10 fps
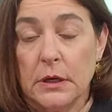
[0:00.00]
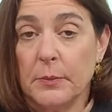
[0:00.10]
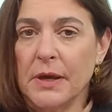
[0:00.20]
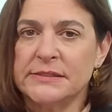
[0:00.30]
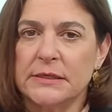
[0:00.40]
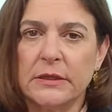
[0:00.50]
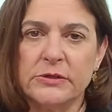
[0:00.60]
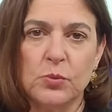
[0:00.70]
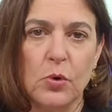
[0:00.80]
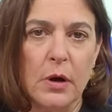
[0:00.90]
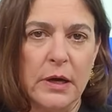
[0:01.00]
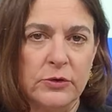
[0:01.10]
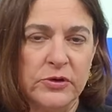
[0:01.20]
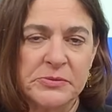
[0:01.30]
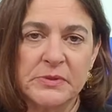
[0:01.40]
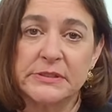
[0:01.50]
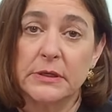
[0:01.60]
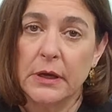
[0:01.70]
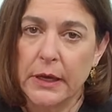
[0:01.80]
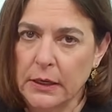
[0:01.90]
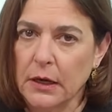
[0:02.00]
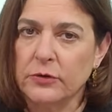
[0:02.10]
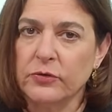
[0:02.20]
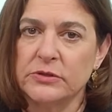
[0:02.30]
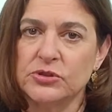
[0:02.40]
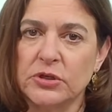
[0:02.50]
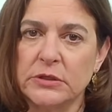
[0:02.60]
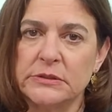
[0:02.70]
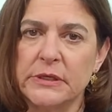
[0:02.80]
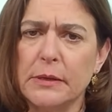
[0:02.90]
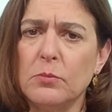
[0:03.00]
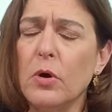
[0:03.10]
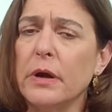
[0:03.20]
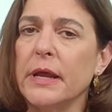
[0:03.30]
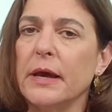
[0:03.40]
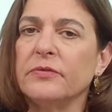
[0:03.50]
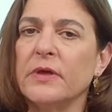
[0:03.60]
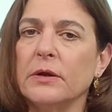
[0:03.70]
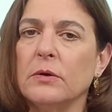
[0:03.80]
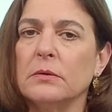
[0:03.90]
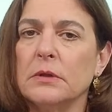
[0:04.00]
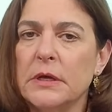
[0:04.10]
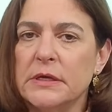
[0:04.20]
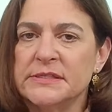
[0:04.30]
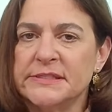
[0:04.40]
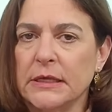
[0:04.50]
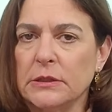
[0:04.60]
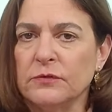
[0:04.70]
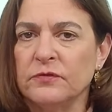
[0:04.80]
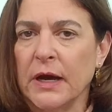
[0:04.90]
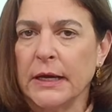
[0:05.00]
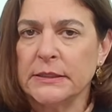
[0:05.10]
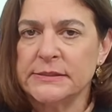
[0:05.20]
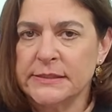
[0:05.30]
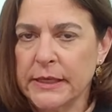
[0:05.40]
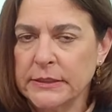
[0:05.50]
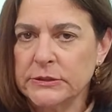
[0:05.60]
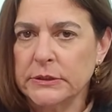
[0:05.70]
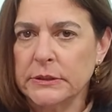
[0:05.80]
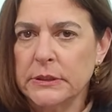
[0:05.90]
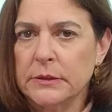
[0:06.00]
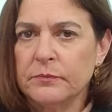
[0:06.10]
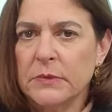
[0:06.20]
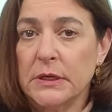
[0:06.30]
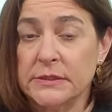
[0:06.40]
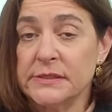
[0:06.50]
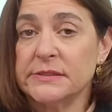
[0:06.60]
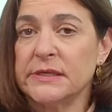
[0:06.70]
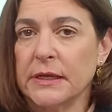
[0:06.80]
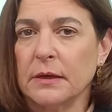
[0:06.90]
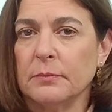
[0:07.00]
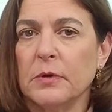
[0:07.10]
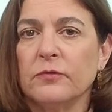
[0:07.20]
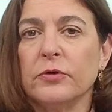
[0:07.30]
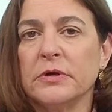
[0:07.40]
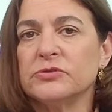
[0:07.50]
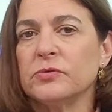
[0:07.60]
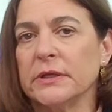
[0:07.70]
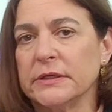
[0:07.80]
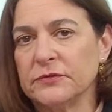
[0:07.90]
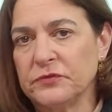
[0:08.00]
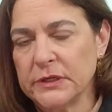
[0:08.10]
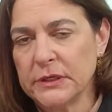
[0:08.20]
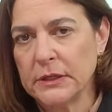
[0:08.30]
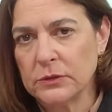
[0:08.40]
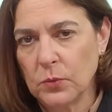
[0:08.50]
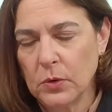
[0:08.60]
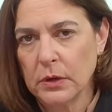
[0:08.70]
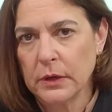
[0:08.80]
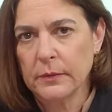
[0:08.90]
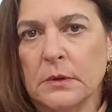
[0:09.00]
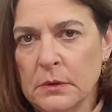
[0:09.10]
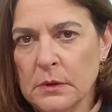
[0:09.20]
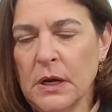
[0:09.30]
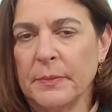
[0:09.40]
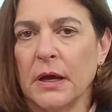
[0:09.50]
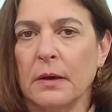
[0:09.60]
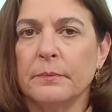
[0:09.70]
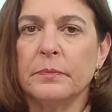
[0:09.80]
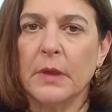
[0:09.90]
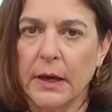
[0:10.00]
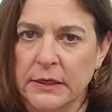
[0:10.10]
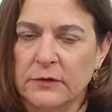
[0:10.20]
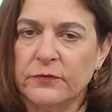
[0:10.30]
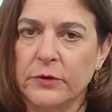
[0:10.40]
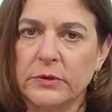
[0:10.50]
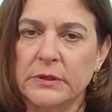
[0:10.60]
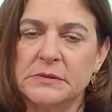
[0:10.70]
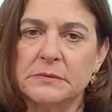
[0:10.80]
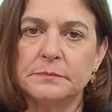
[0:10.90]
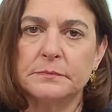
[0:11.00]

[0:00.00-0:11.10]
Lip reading: Hamas declares war on Christmas and on Christians, and more on how that whole settler violence slander is a setup for an Israeli defeat in the war. Coming up on In Focus.